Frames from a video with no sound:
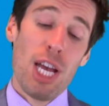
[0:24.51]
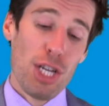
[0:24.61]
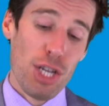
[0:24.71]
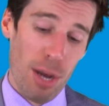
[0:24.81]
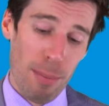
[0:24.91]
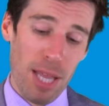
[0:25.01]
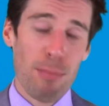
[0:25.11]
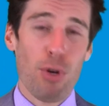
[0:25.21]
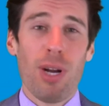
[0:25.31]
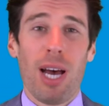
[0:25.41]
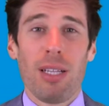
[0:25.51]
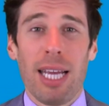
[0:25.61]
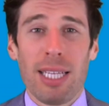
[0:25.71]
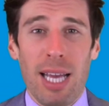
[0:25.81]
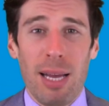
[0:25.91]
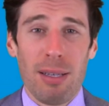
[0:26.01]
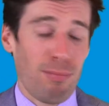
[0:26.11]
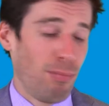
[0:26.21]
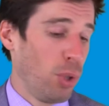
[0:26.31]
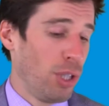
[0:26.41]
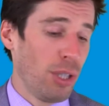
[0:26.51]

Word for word: Some of them do not like that, which